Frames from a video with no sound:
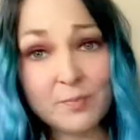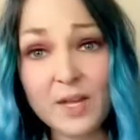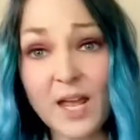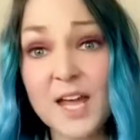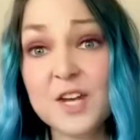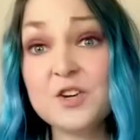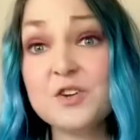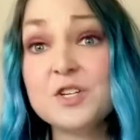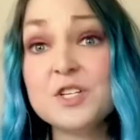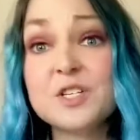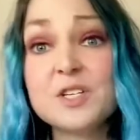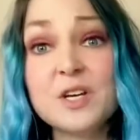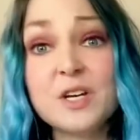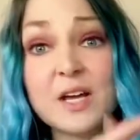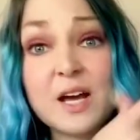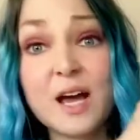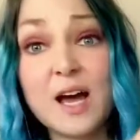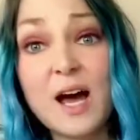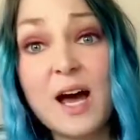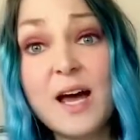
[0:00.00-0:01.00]
and you're just
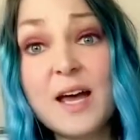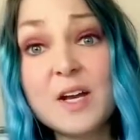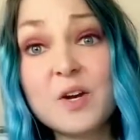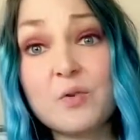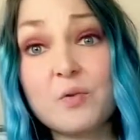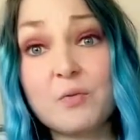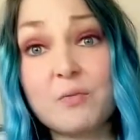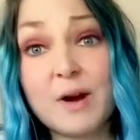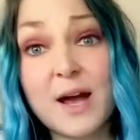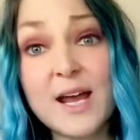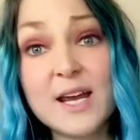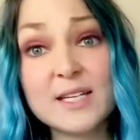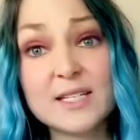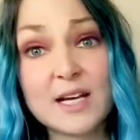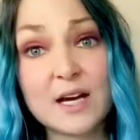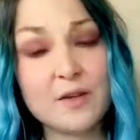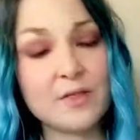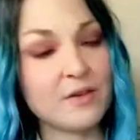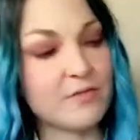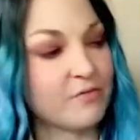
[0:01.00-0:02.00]
gonna cut right
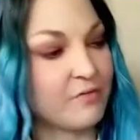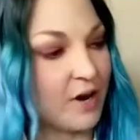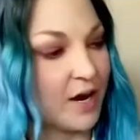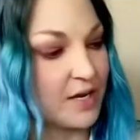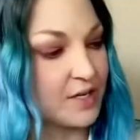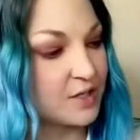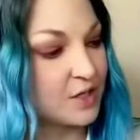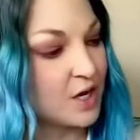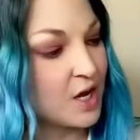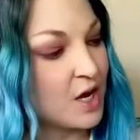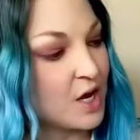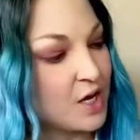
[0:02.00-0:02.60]
down the front.